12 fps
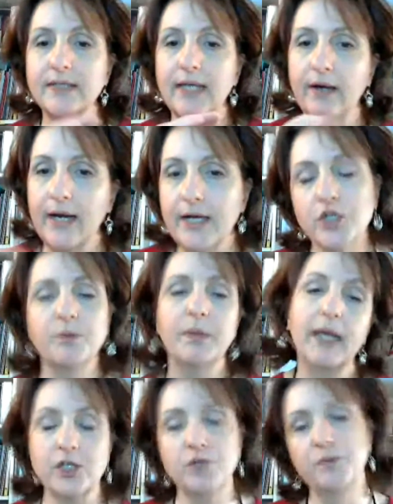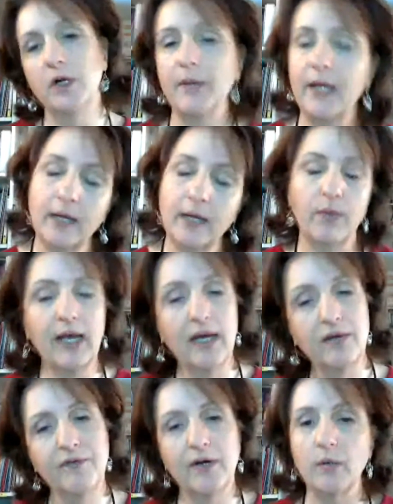out and I just began experimenting, and we
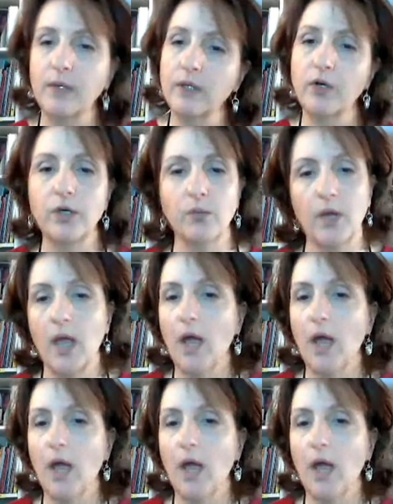had fun and we learned.